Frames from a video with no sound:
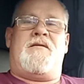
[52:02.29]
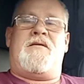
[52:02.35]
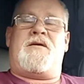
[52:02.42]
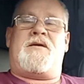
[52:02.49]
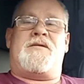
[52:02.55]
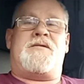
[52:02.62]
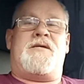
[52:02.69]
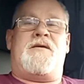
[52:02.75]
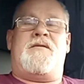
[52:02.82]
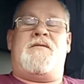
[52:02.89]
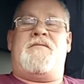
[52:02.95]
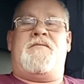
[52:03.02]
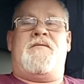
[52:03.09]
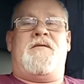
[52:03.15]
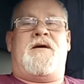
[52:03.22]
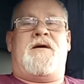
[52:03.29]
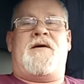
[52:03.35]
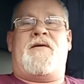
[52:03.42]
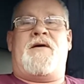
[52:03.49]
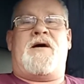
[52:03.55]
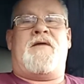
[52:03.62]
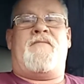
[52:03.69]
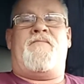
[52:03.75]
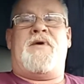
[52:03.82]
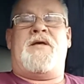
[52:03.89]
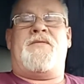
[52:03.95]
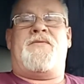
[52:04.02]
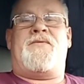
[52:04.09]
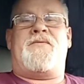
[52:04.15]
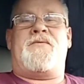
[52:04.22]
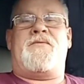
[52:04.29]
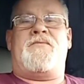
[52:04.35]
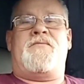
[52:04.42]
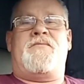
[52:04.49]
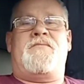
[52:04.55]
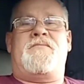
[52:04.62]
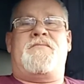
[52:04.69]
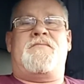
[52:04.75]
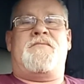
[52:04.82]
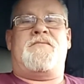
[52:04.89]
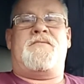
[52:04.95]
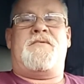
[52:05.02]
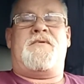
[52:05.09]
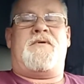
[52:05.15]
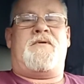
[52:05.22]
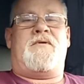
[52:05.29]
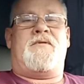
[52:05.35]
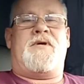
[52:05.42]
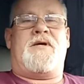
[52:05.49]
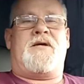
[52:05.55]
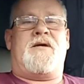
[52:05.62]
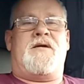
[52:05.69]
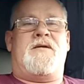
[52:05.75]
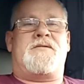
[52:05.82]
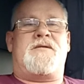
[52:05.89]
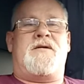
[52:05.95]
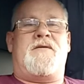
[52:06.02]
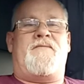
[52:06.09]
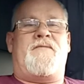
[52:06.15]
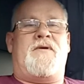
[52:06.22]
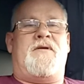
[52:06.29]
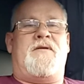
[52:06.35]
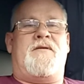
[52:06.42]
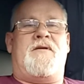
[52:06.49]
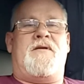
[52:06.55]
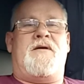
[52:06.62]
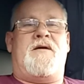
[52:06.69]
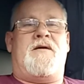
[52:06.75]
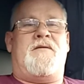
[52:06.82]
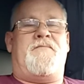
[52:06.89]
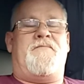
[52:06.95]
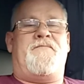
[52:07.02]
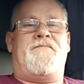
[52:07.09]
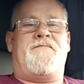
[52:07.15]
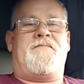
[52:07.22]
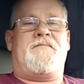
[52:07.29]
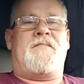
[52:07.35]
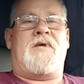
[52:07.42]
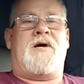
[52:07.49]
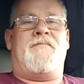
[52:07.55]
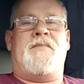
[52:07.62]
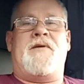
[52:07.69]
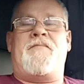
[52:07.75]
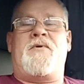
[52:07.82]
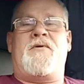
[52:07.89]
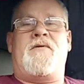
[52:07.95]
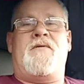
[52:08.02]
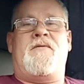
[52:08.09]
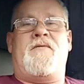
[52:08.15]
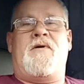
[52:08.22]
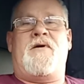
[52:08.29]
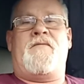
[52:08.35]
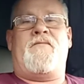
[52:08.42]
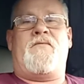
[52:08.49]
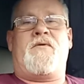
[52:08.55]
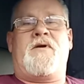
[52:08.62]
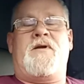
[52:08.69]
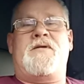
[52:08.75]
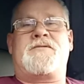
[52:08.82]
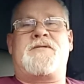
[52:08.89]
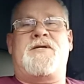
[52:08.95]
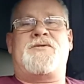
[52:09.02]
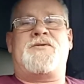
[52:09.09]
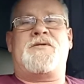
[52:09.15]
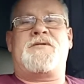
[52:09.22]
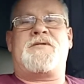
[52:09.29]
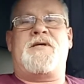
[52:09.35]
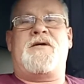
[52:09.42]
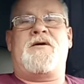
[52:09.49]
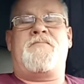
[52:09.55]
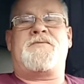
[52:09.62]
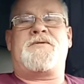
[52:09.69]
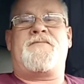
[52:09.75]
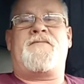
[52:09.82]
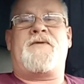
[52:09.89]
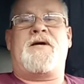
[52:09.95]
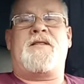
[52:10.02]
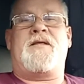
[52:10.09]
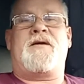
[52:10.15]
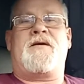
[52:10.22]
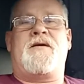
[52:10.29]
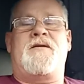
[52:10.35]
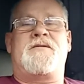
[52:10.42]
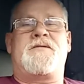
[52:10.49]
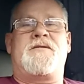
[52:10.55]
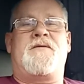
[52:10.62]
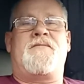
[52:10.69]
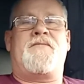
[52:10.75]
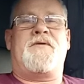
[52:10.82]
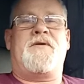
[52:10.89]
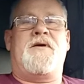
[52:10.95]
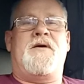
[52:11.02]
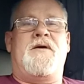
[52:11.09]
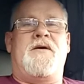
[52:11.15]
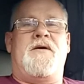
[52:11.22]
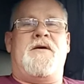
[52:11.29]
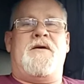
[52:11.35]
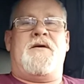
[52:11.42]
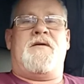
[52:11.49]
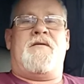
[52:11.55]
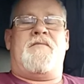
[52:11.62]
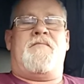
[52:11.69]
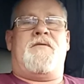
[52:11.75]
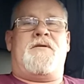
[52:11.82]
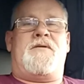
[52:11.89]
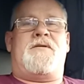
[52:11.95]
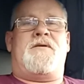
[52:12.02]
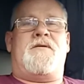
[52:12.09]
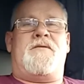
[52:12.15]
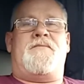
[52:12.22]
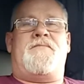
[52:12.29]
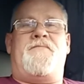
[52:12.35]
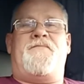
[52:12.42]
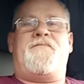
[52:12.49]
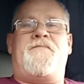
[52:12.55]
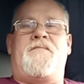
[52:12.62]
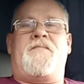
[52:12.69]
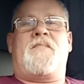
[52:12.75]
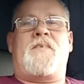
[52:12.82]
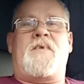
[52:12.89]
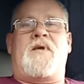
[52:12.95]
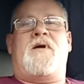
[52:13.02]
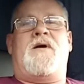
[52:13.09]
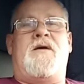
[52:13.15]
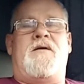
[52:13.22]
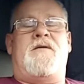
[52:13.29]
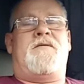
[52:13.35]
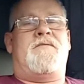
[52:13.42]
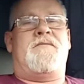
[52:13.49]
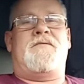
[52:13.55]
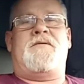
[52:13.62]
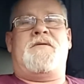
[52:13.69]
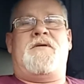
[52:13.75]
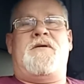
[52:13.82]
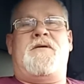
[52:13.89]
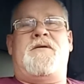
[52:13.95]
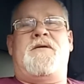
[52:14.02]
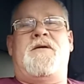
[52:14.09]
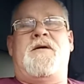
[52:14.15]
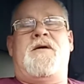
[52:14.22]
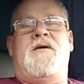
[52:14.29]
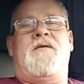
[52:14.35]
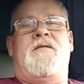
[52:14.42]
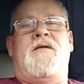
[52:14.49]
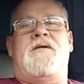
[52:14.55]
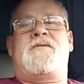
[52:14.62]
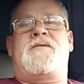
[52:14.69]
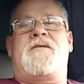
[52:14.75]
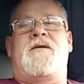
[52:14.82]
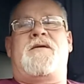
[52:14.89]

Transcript: like I said, I've been through all that kind of stuff, and I'm a member of organizations that helps to fight that kind of stuff. But I, uh, that's